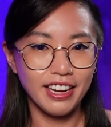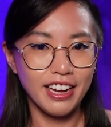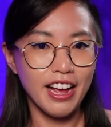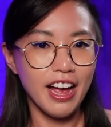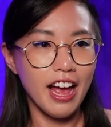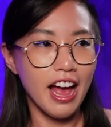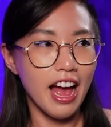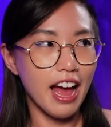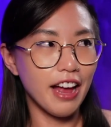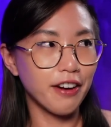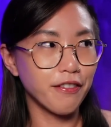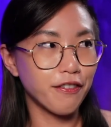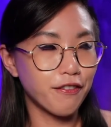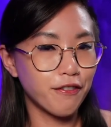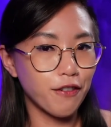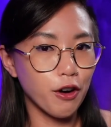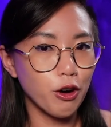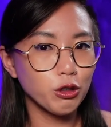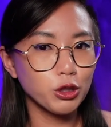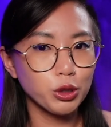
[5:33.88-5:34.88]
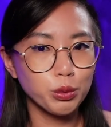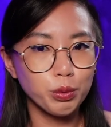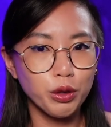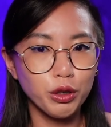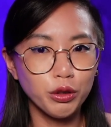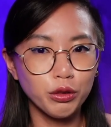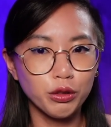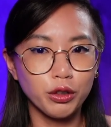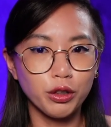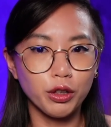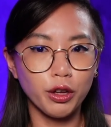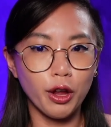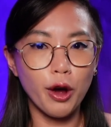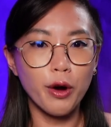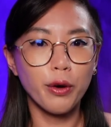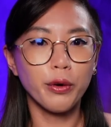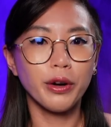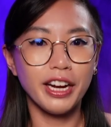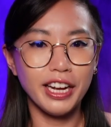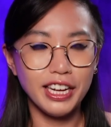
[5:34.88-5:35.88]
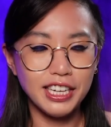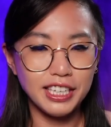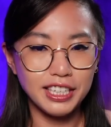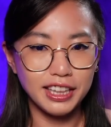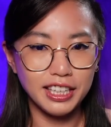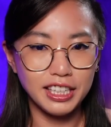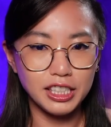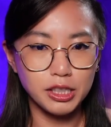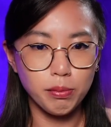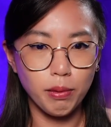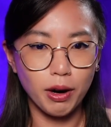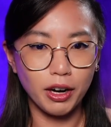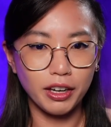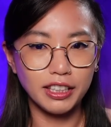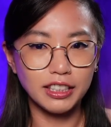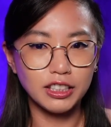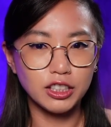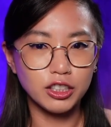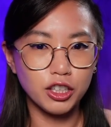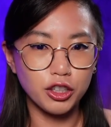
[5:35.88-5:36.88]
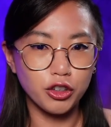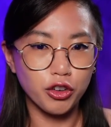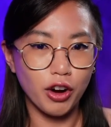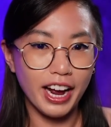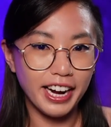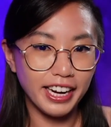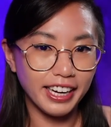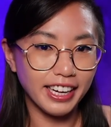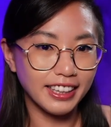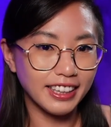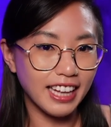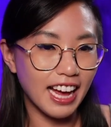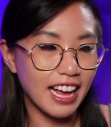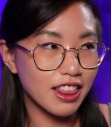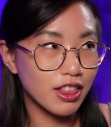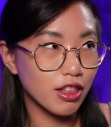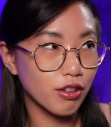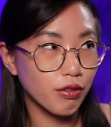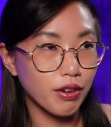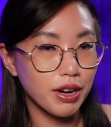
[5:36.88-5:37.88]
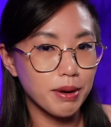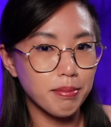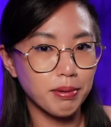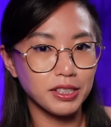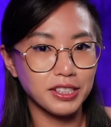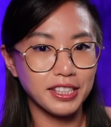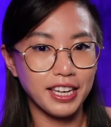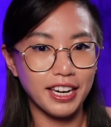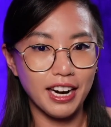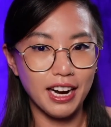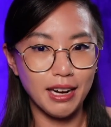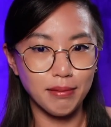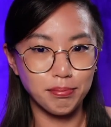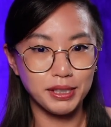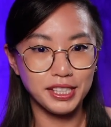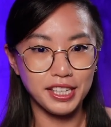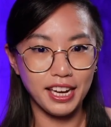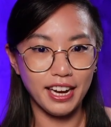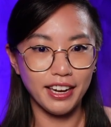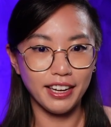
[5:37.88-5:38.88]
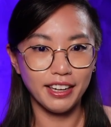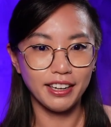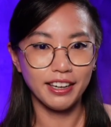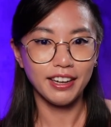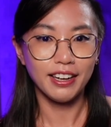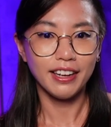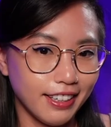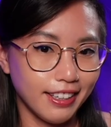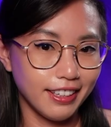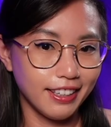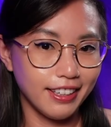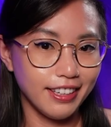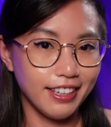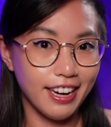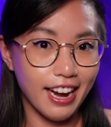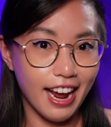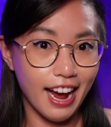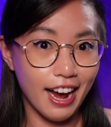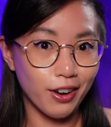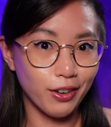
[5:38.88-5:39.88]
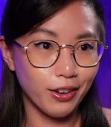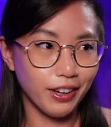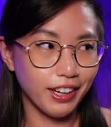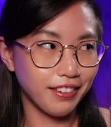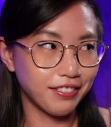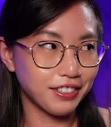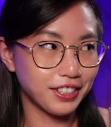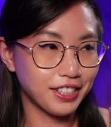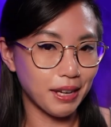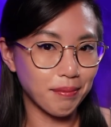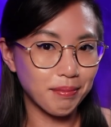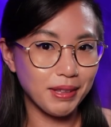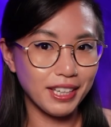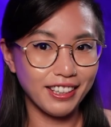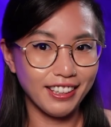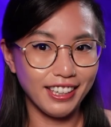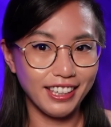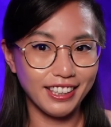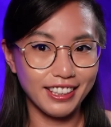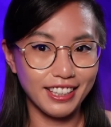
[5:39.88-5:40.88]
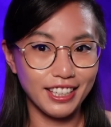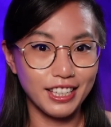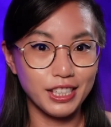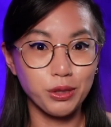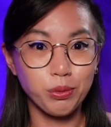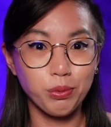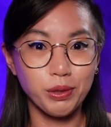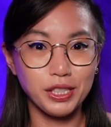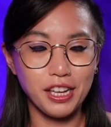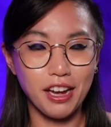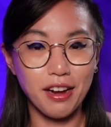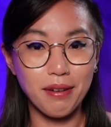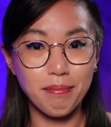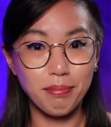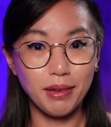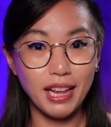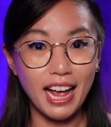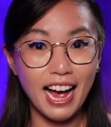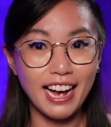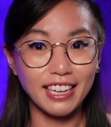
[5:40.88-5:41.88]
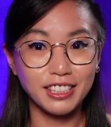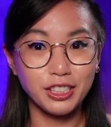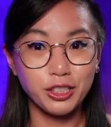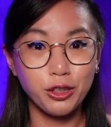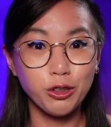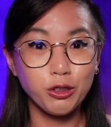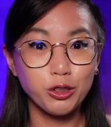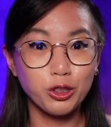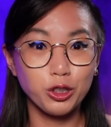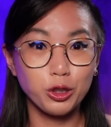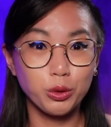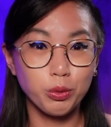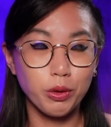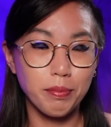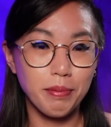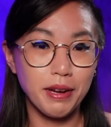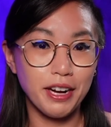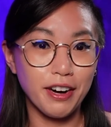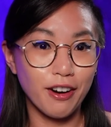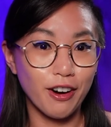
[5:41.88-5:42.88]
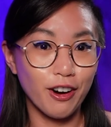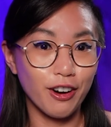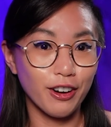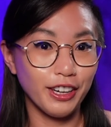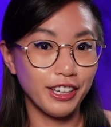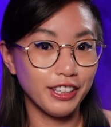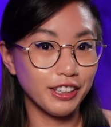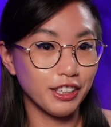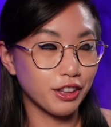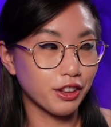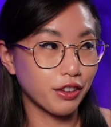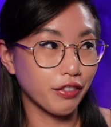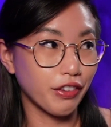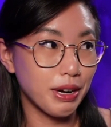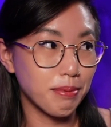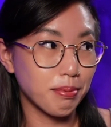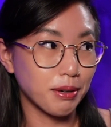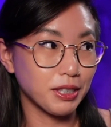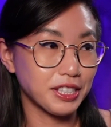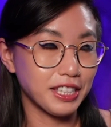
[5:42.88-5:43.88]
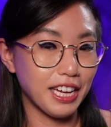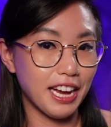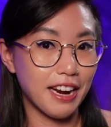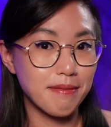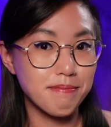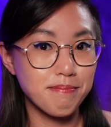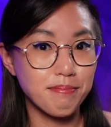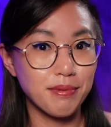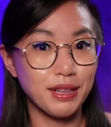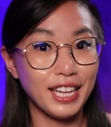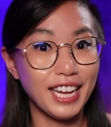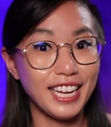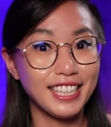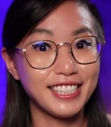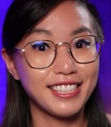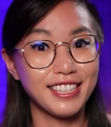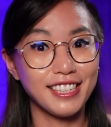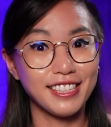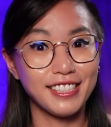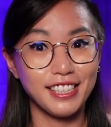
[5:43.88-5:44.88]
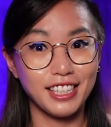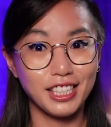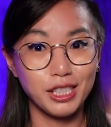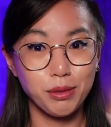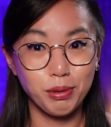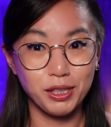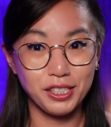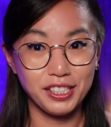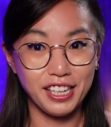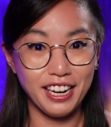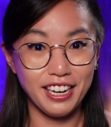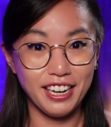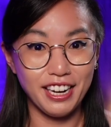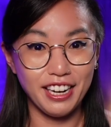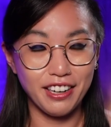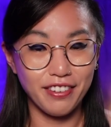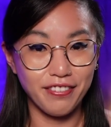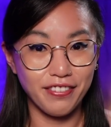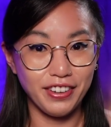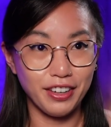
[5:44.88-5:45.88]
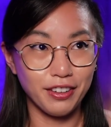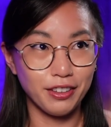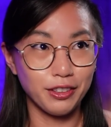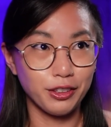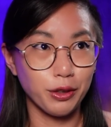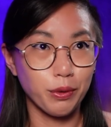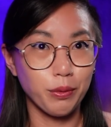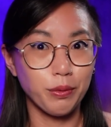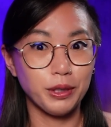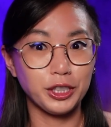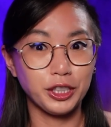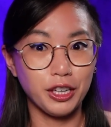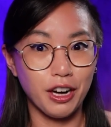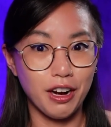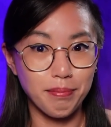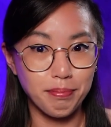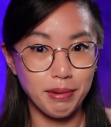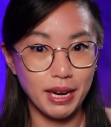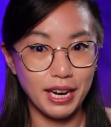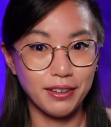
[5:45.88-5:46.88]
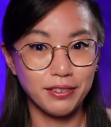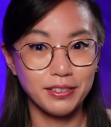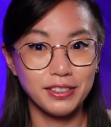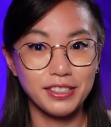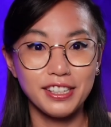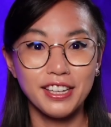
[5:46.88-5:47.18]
And folks will load into these markets to try to get that 3% upside. Now, if something like this was on Blast, users would be earning the 3% plus the 6% native yield, which compounds.